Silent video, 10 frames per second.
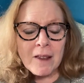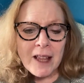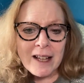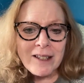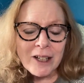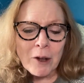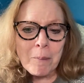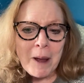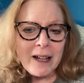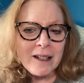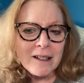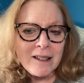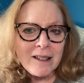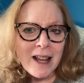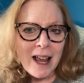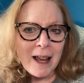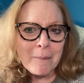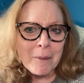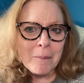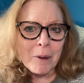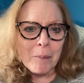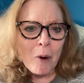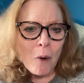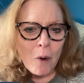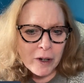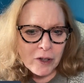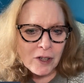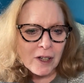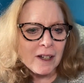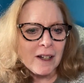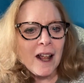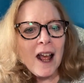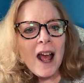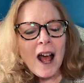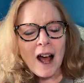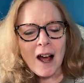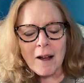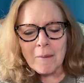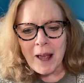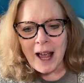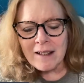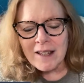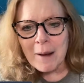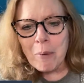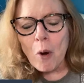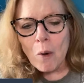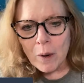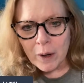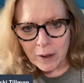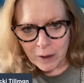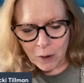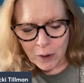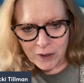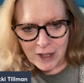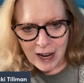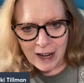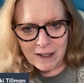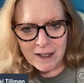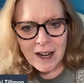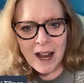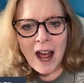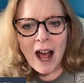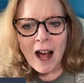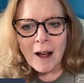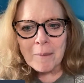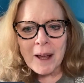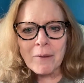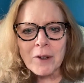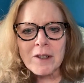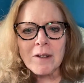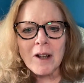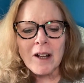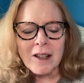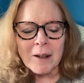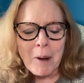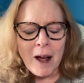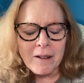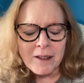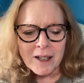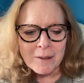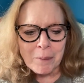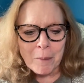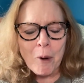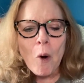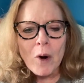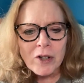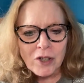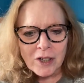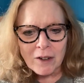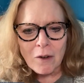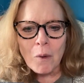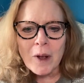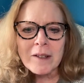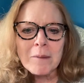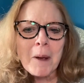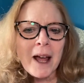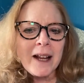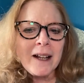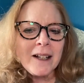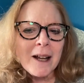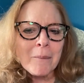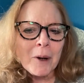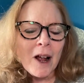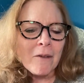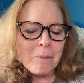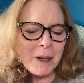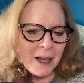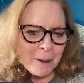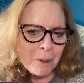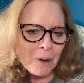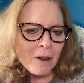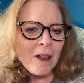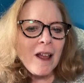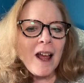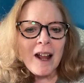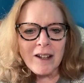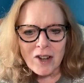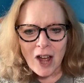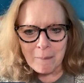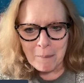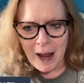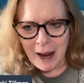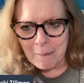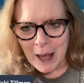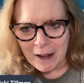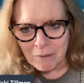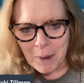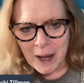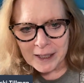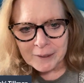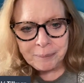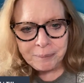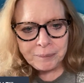they still paid the same proportion as a poorer state. It was the proportion was by number of people, not by amount of money.